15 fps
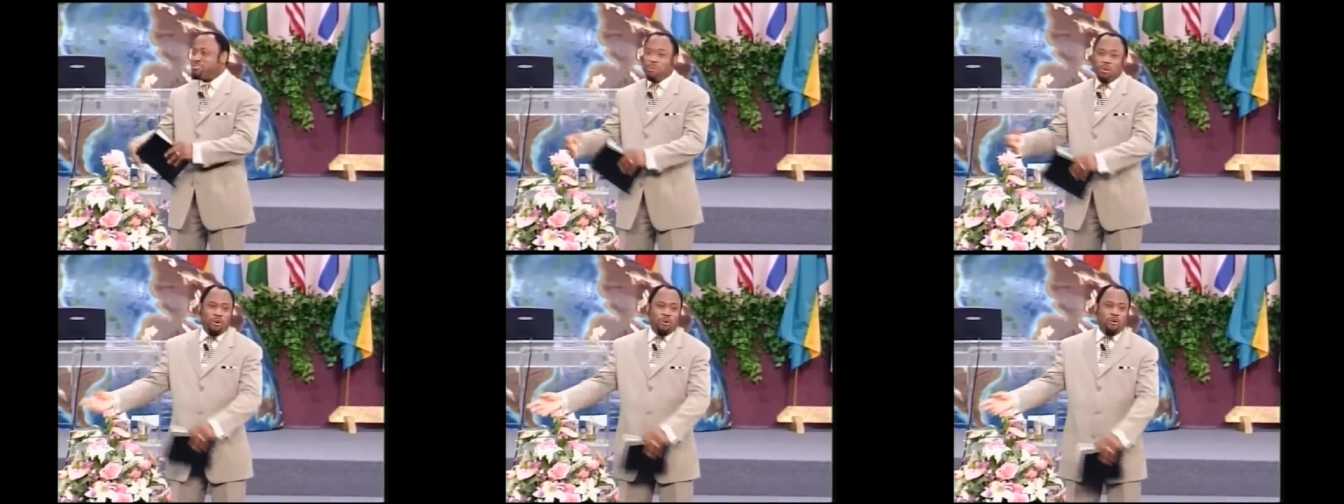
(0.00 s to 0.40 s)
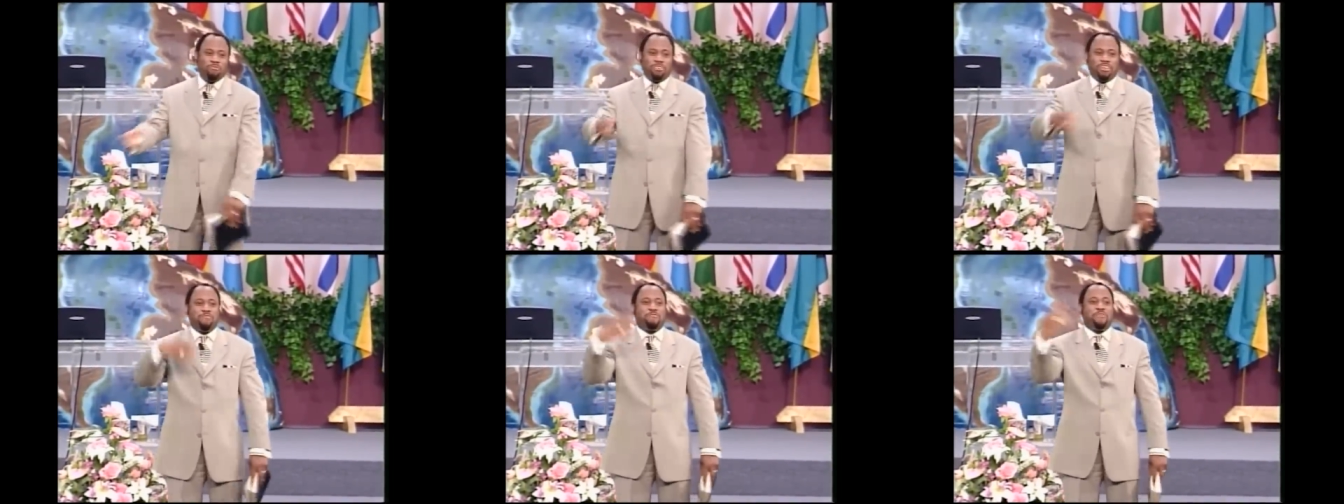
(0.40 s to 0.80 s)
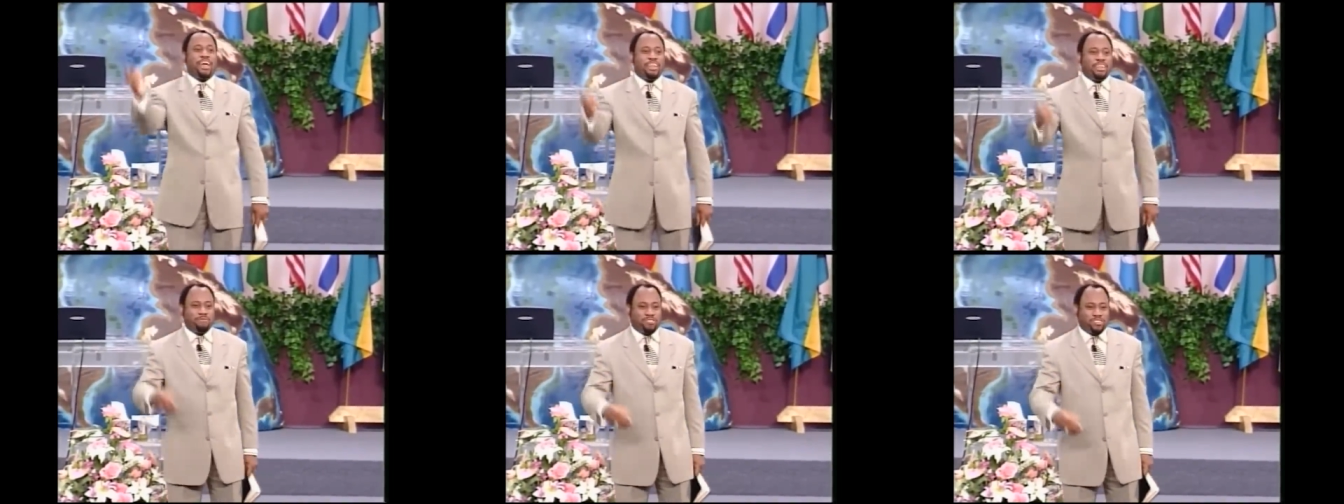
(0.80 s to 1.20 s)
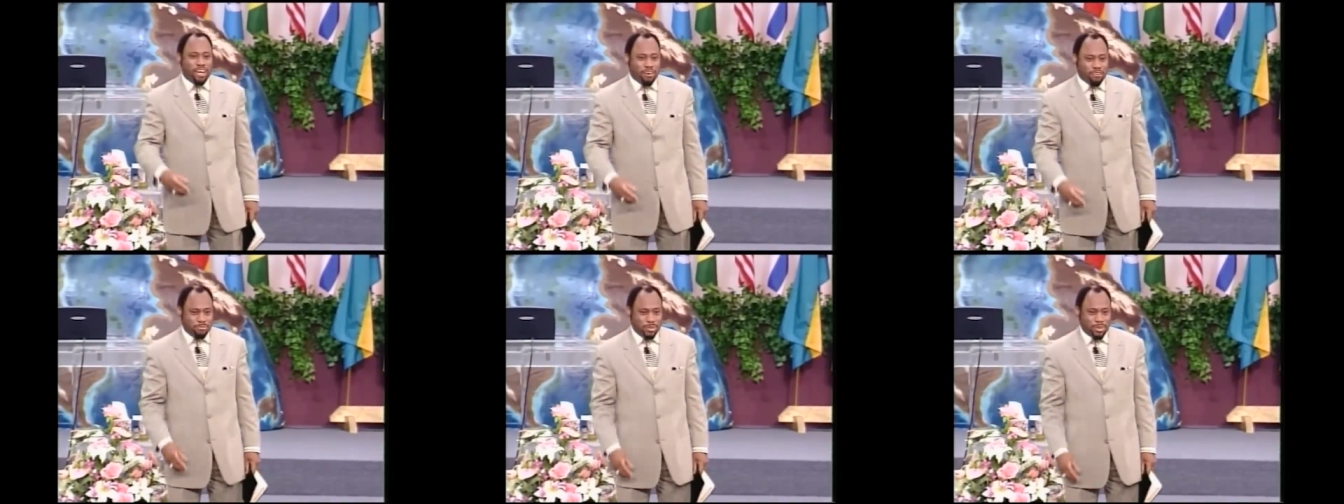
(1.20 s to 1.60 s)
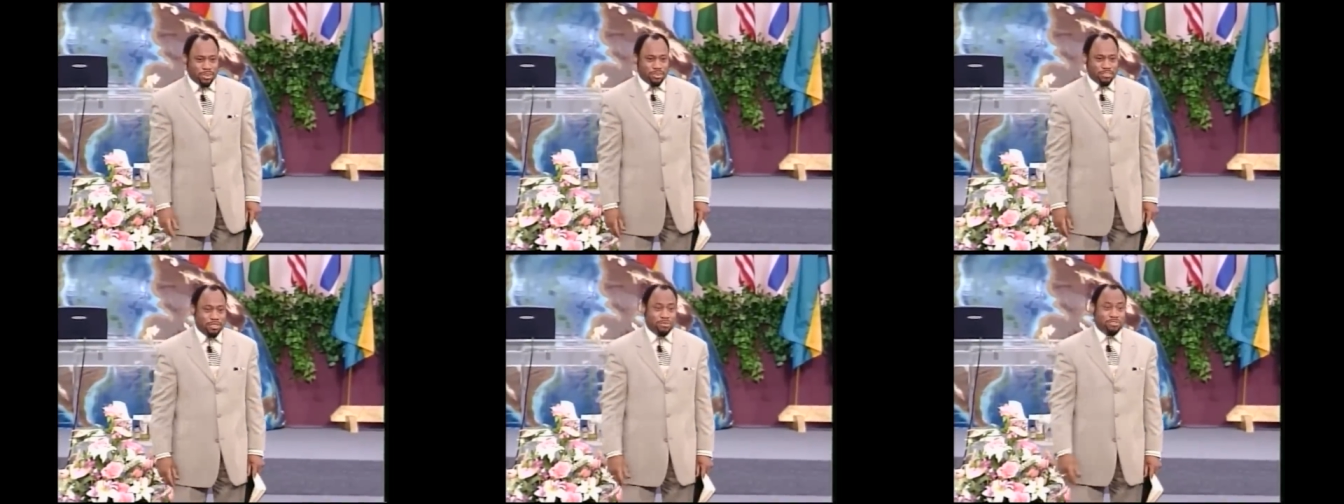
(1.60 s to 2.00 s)
to Rome to defend himself
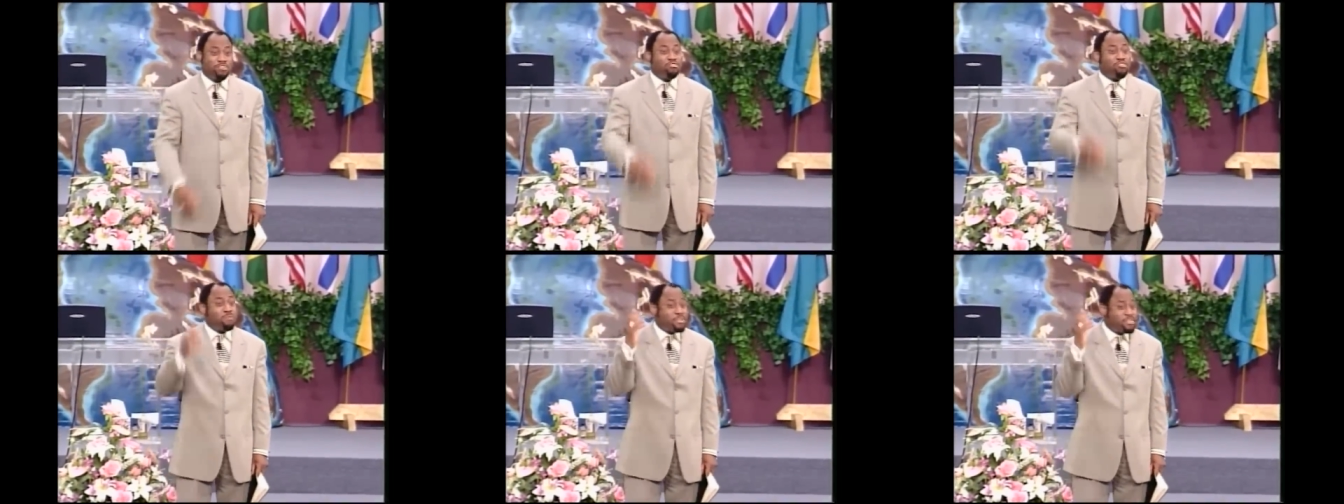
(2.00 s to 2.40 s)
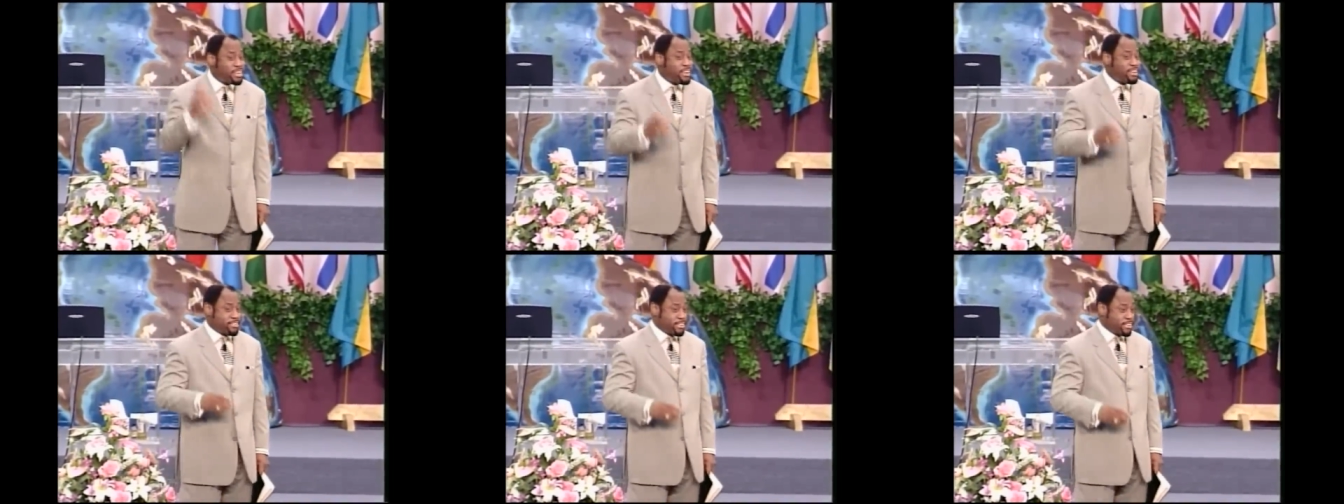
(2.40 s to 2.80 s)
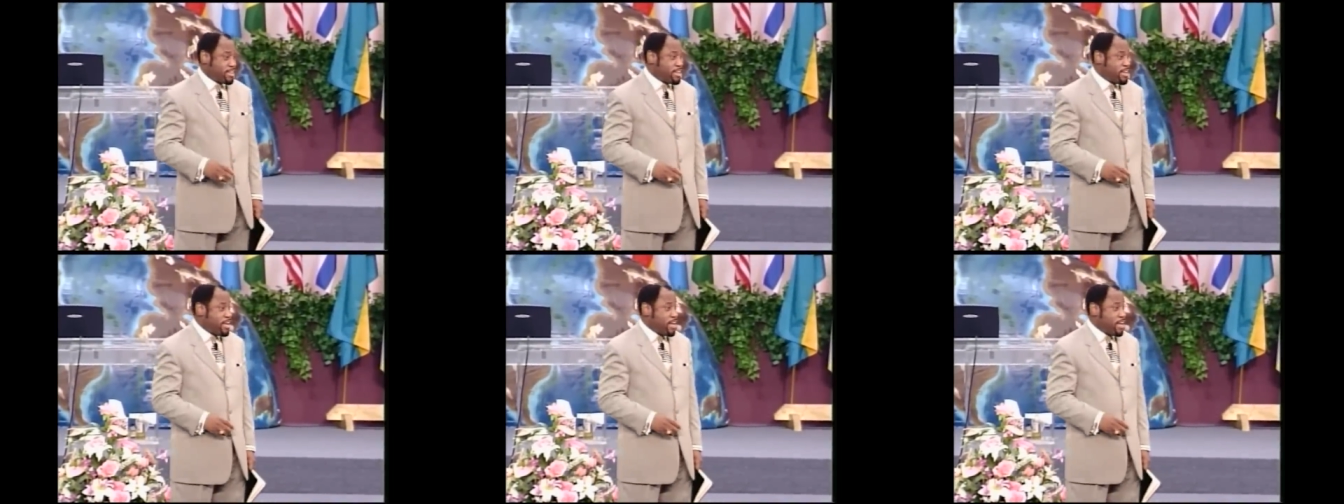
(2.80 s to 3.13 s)
because he was a Roman citizen.